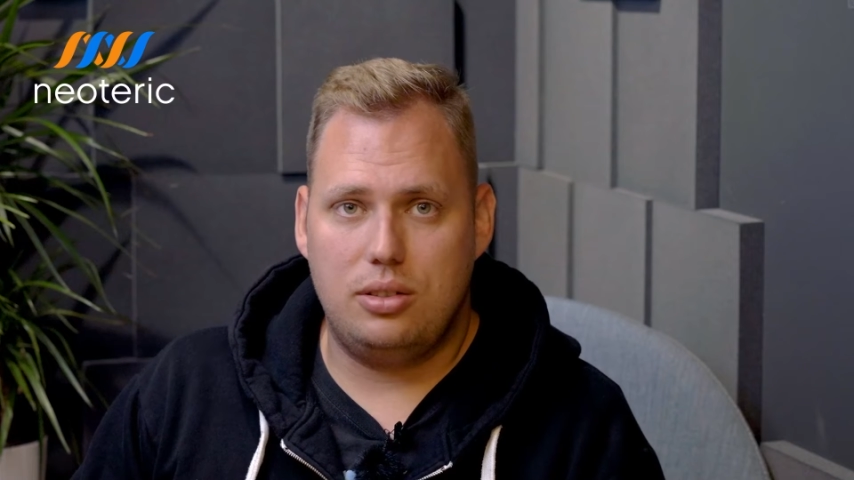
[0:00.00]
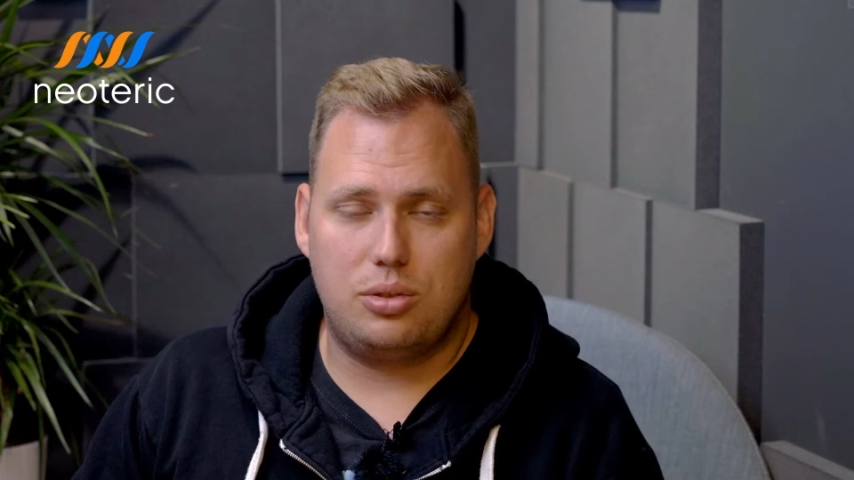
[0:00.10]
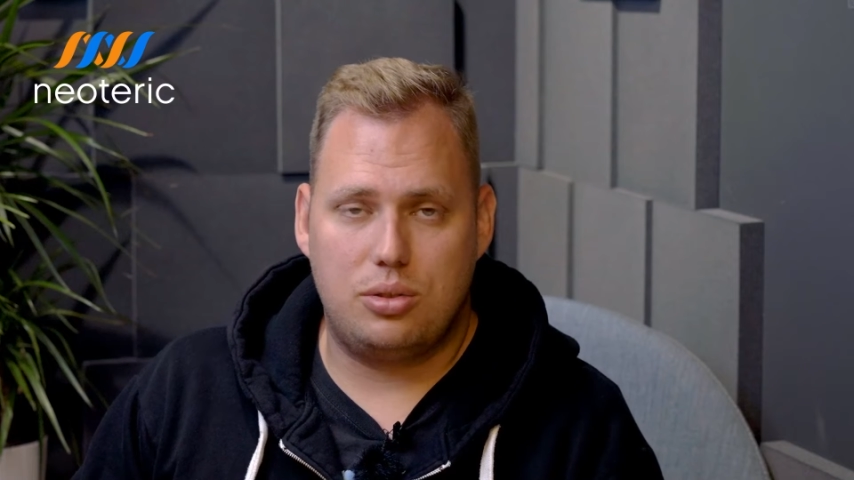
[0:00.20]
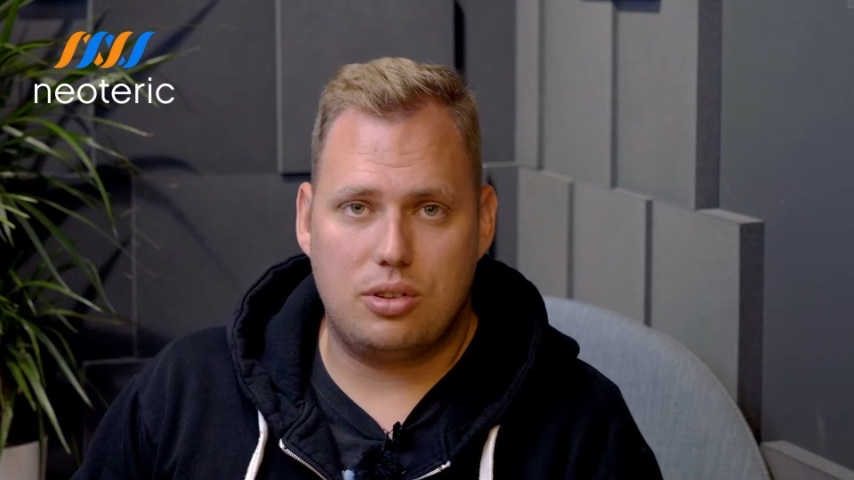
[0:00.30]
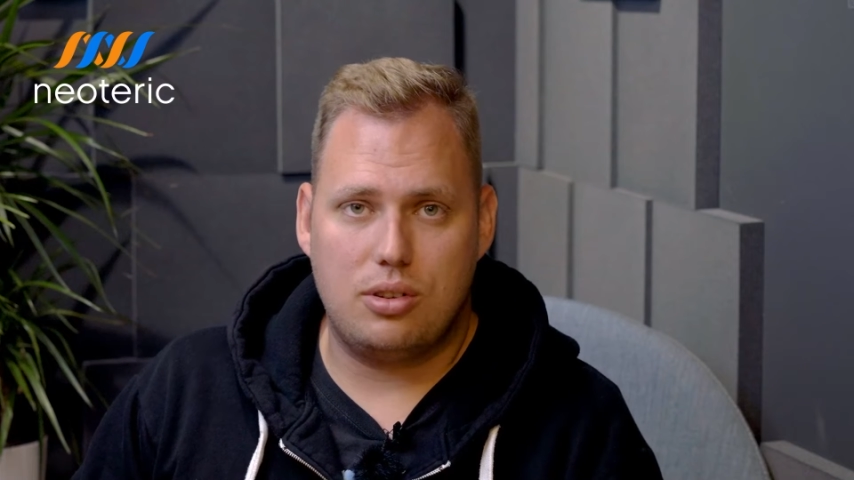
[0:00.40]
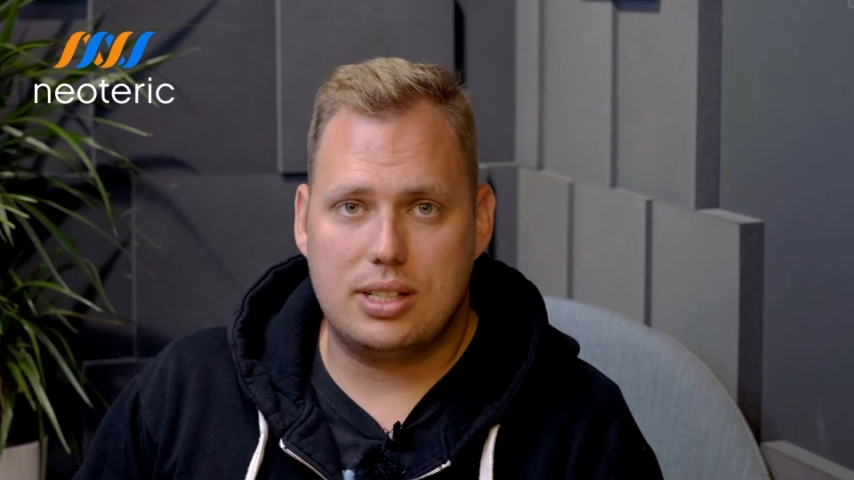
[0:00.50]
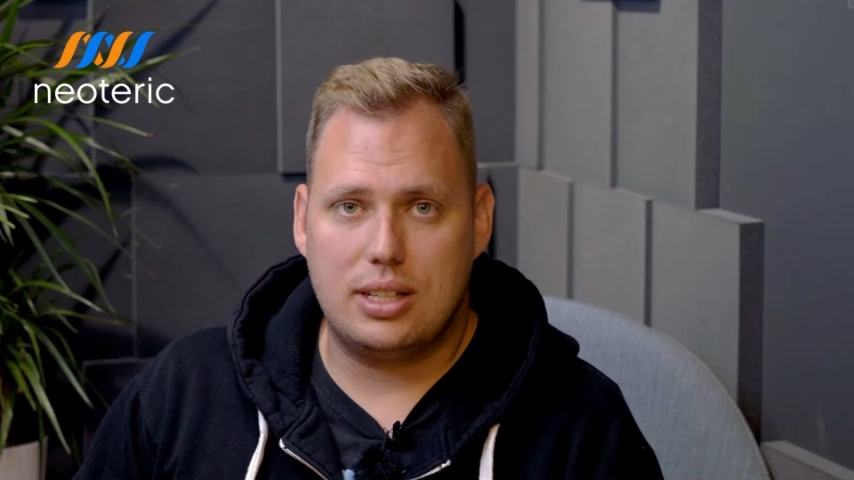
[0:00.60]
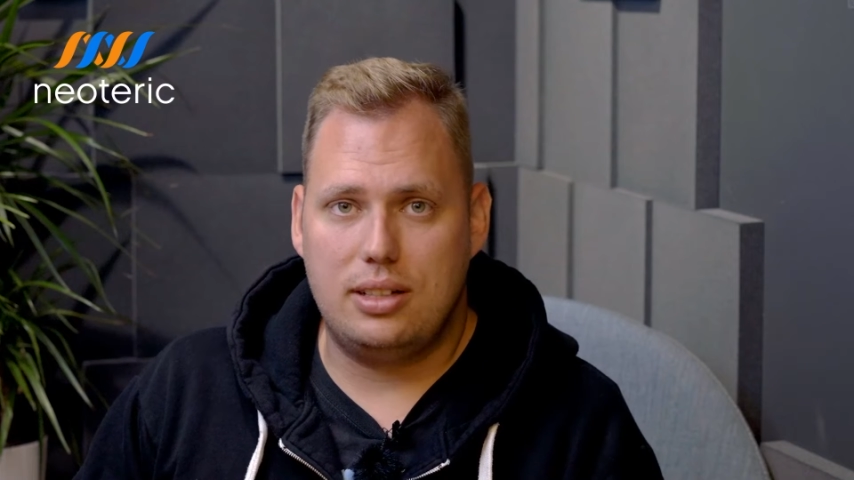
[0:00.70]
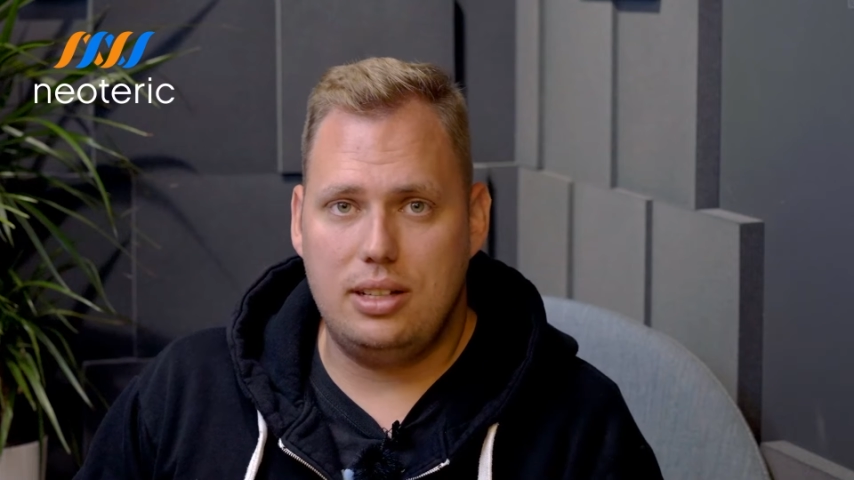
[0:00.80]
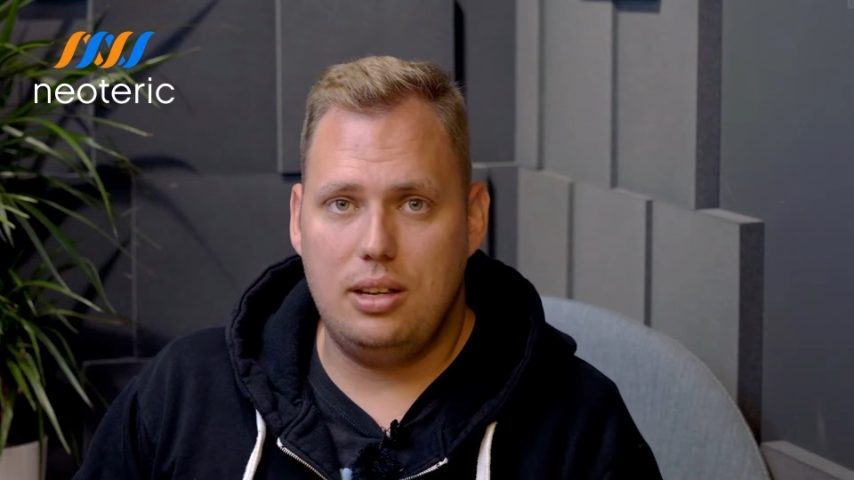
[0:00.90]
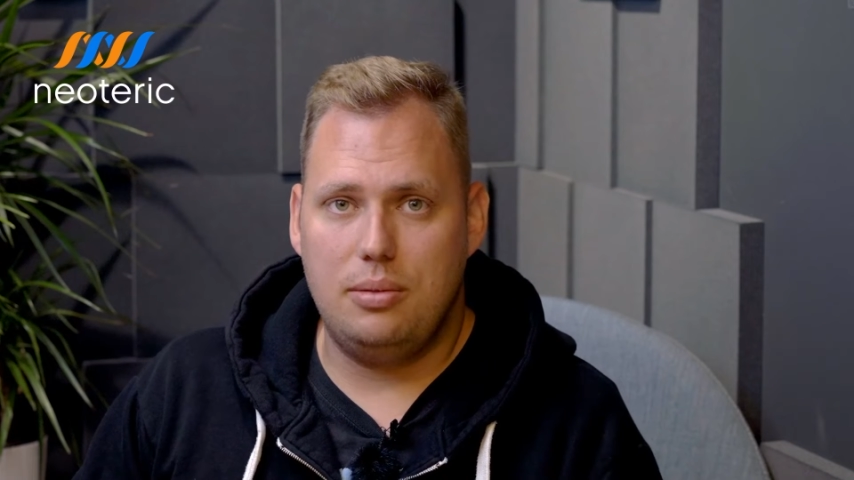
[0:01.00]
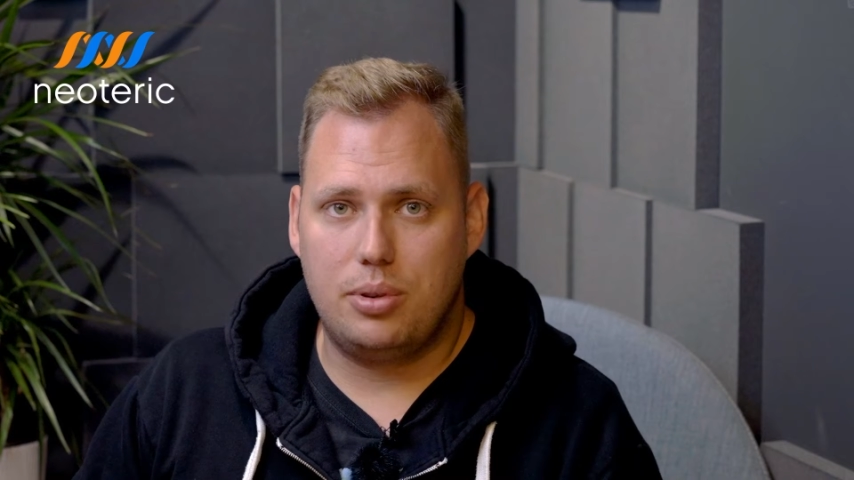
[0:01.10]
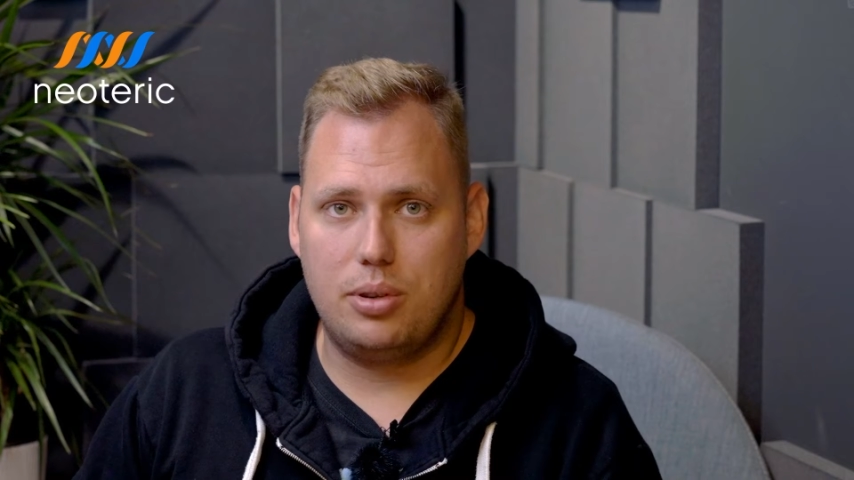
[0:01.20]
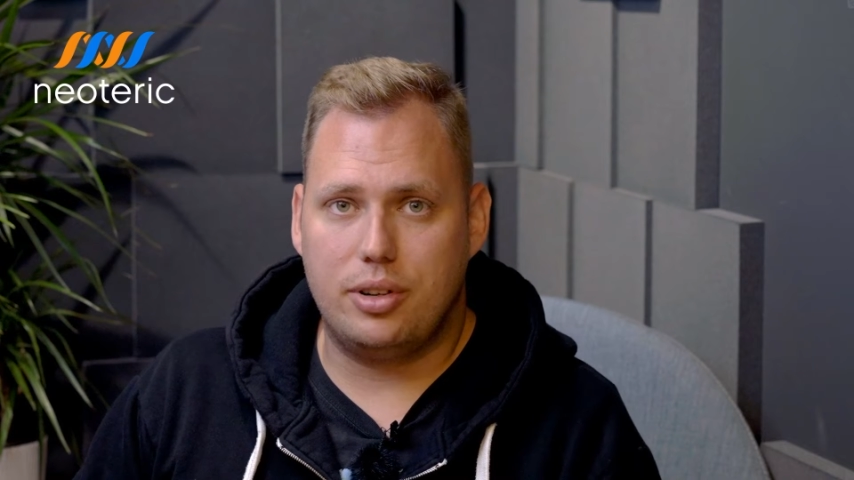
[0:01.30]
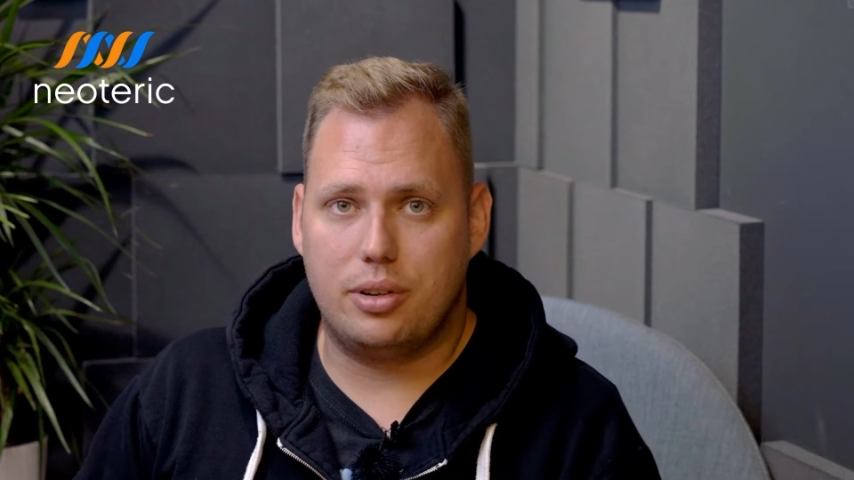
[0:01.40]
you should constantly
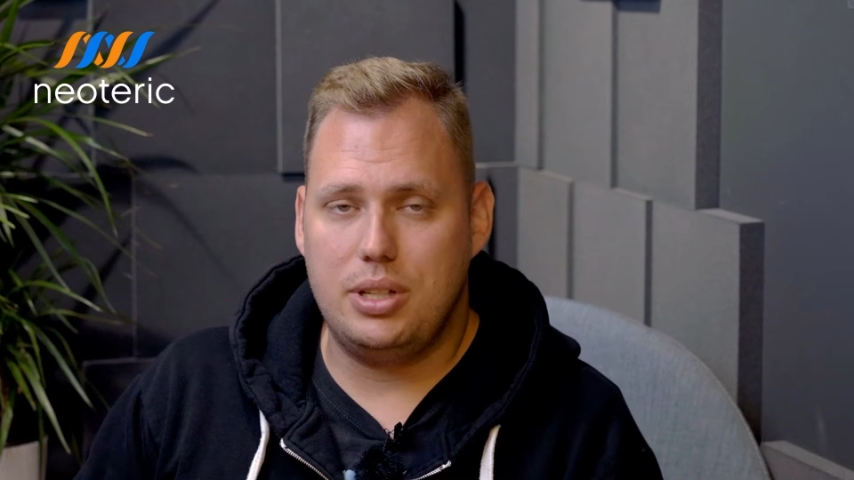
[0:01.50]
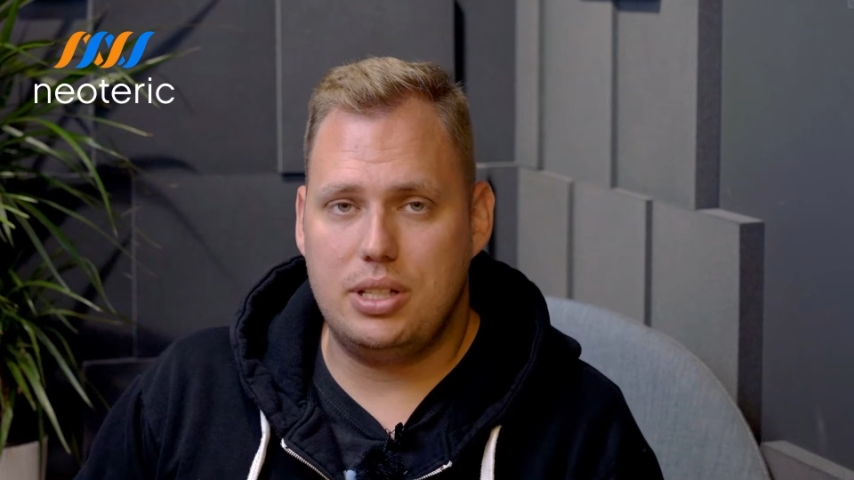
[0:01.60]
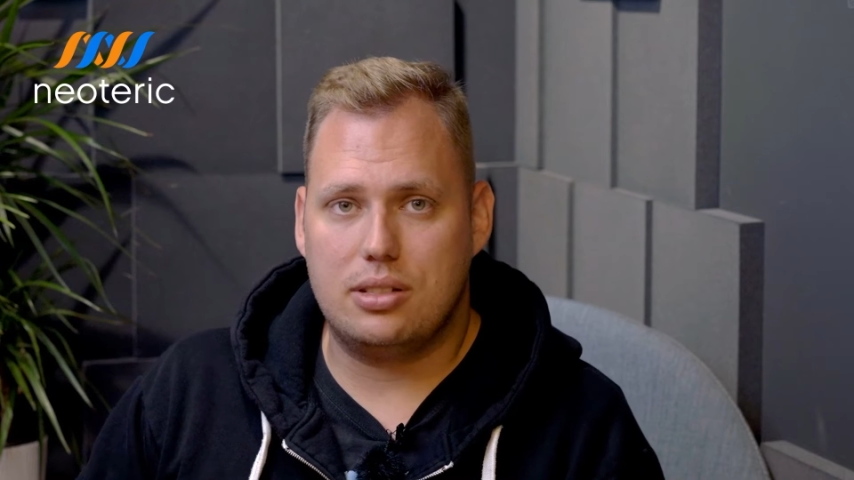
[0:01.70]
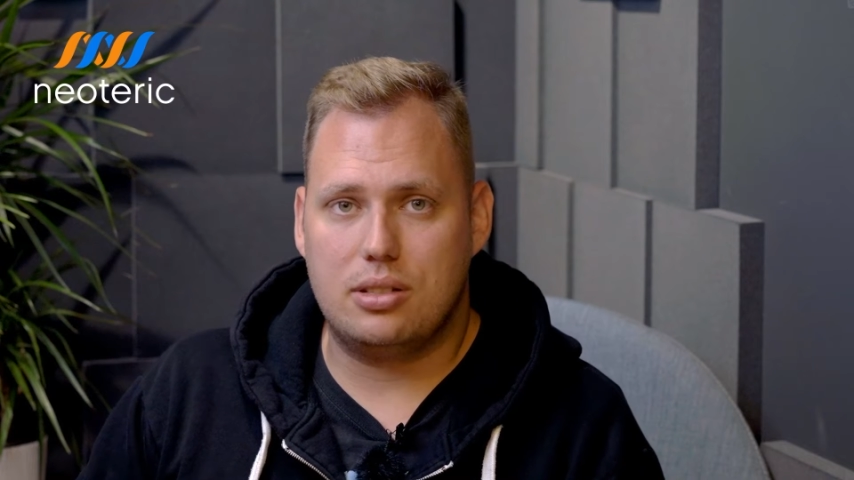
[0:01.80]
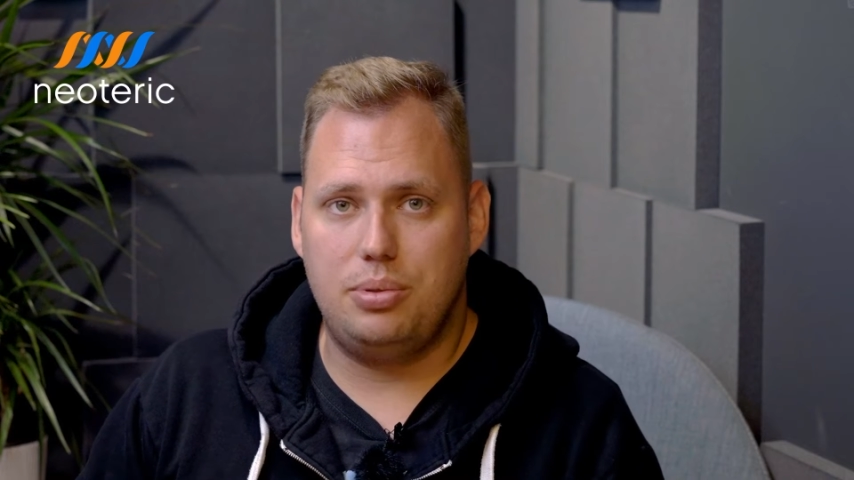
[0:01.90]
improve your business